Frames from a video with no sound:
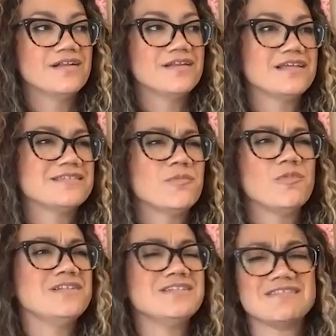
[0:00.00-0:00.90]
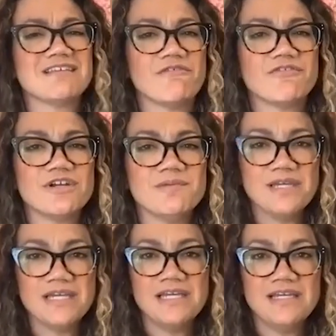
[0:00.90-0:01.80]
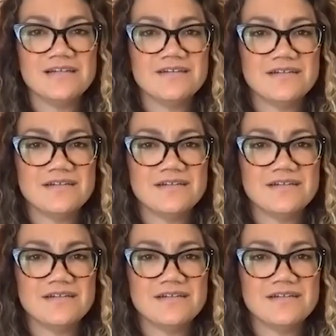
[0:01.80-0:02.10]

like someone discovering me.